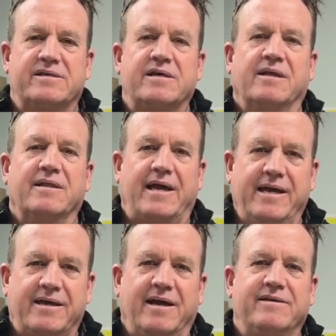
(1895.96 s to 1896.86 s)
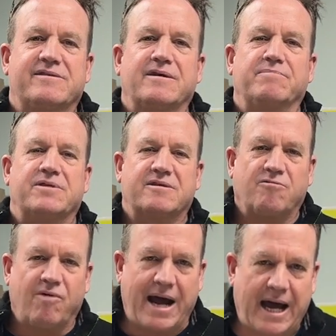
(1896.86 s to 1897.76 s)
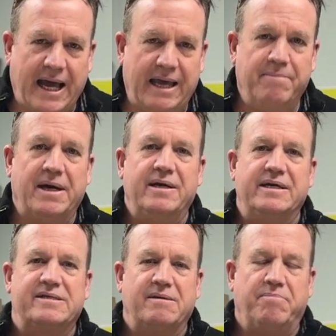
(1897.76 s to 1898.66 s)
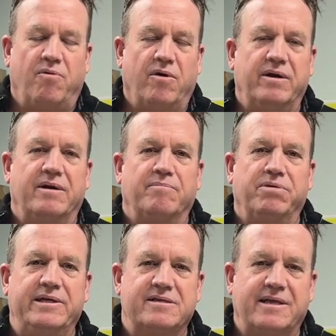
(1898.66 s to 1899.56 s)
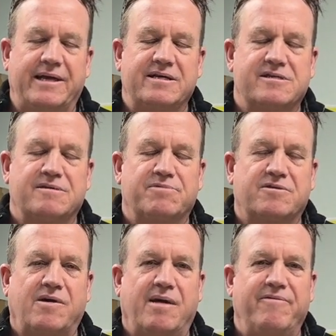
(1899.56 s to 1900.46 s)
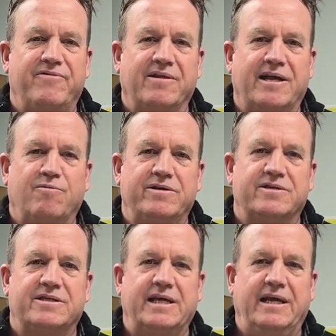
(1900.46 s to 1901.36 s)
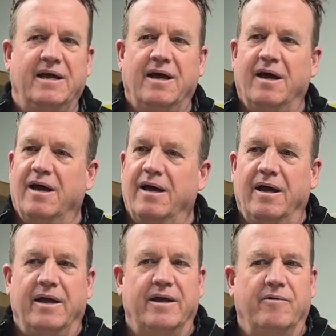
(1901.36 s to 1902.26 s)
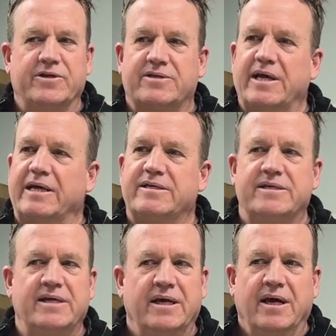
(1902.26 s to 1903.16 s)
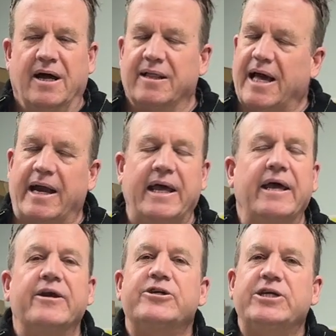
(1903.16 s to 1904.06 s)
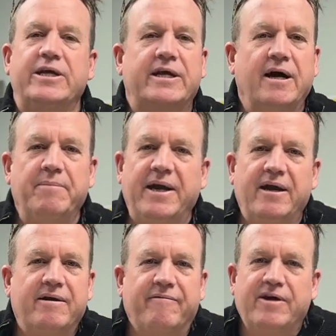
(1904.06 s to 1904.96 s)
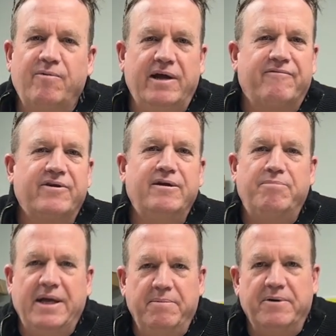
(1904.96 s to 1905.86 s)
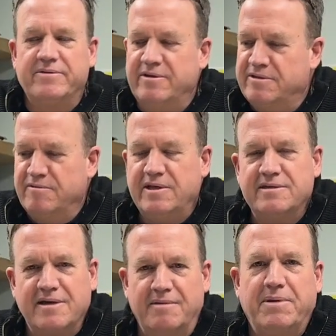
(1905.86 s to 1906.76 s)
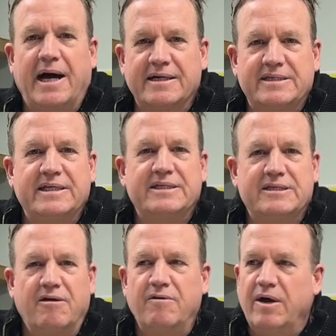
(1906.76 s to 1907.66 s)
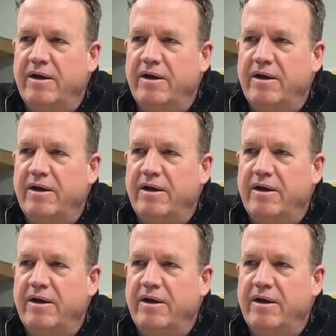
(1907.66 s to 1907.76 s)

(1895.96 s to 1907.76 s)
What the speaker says: like and subscribe. It's important. Please like and subscribe if you like what you see. This takes a lot of energy to come here every week for you people to do these unboxings. So,